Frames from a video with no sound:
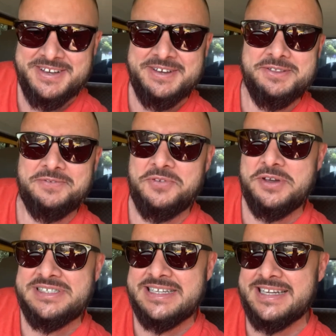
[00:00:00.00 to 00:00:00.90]
The
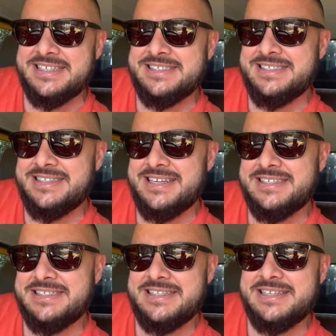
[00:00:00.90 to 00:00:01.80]
first thing is
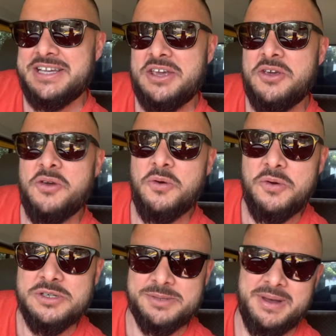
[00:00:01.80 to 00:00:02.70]
there's a
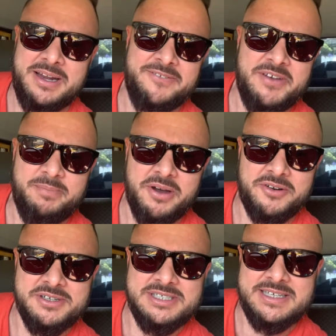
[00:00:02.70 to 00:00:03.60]
huge amount of
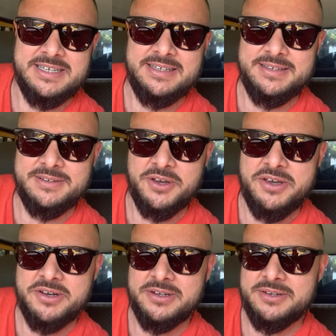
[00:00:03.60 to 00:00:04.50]
hypocrisy
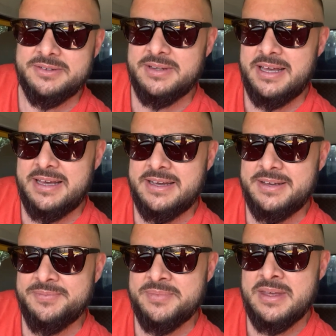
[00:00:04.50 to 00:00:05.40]
going on.
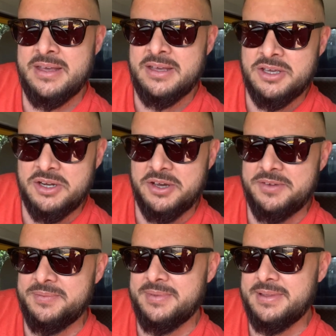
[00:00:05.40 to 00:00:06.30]
You know,
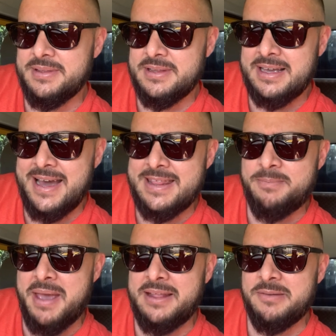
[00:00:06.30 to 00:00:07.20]
the guy that
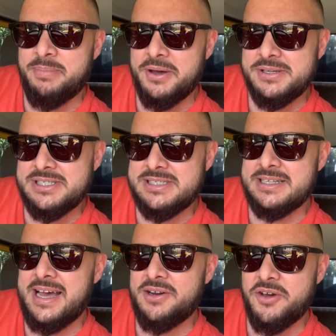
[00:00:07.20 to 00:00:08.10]
made the post,
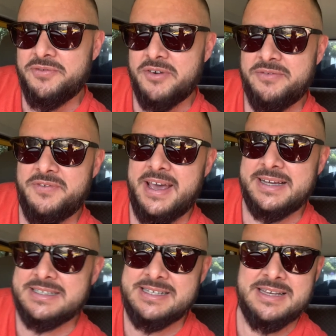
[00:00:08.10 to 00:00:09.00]
I know for a
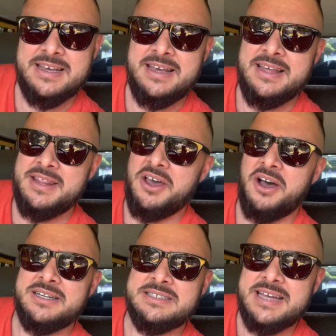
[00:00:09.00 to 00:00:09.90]
fact there
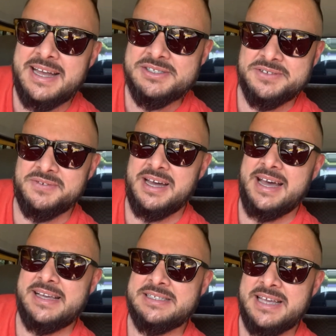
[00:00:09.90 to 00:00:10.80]
are tons of
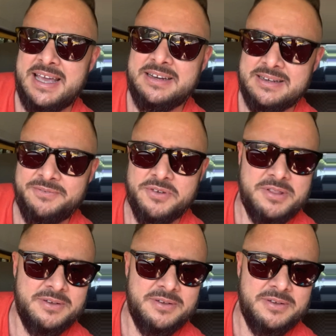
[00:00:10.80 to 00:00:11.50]
guys, and for